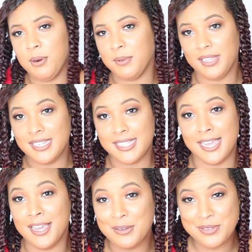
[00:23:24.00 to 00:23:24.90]
remember the last thing
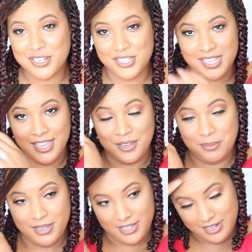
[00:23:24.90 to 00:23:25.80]
I was just saying,
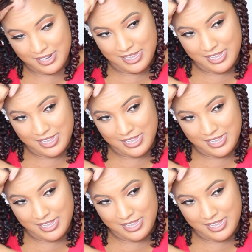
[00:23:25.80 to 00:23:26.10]
but